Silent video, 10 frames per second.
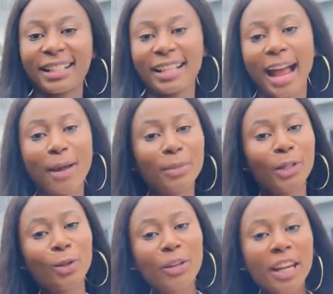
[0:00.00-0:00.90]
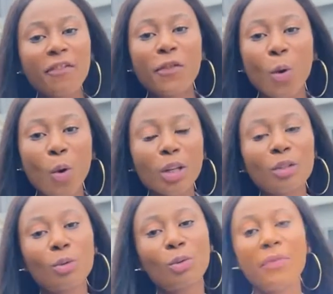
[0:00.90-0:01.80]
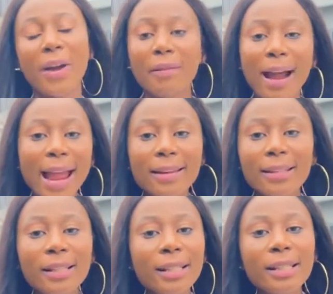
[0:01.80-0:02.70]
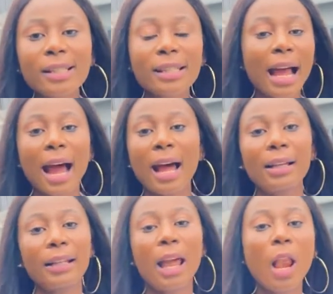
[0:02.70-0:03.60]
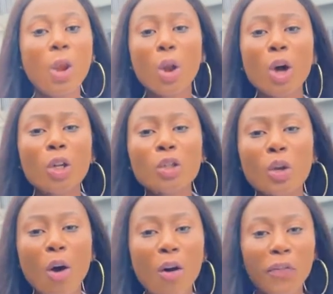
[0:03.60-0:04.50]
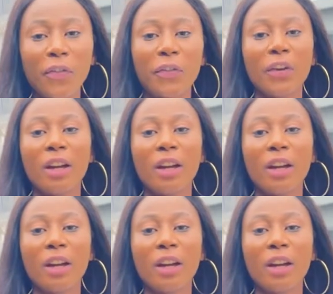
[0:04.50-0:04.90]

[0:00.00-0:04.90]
have been looking forward to varieties and a lot of